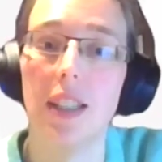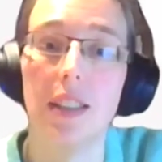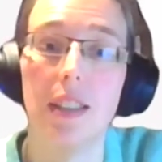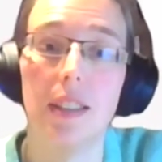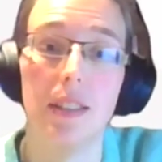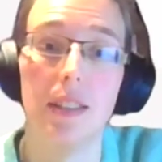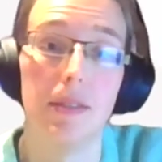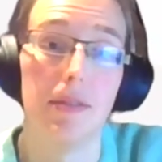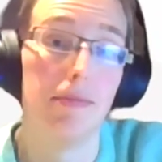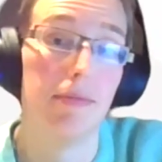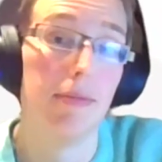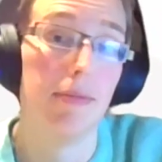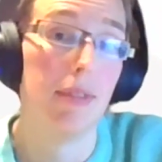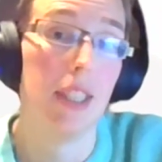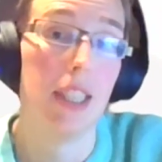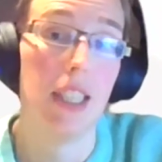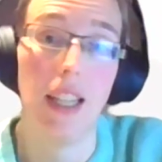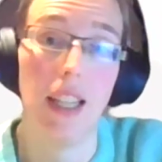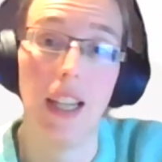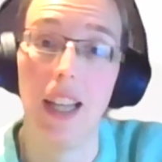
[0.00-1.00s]
At
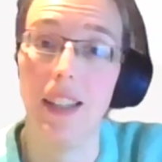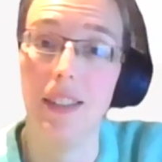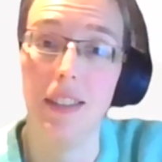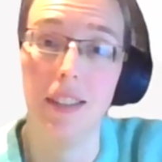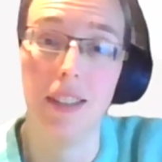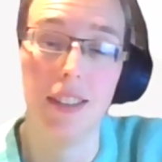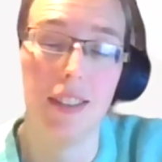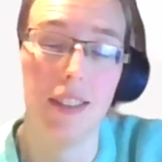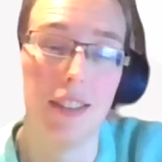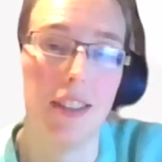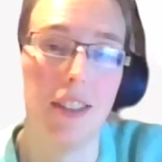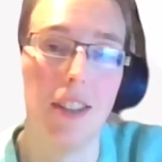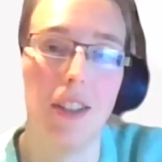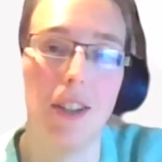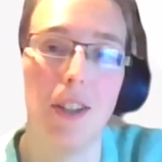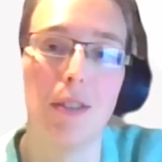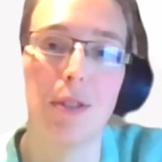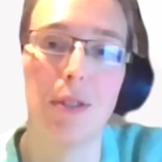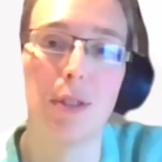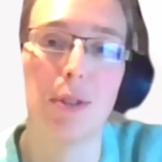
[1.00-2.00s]
the end
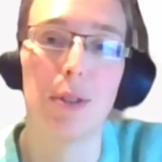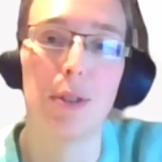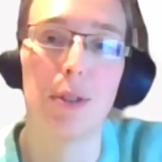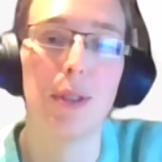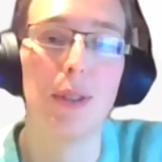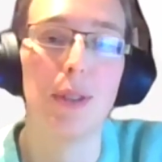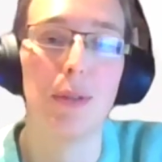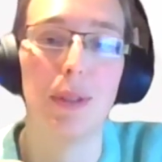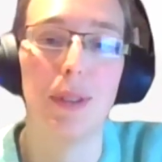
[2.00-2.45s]
of the road,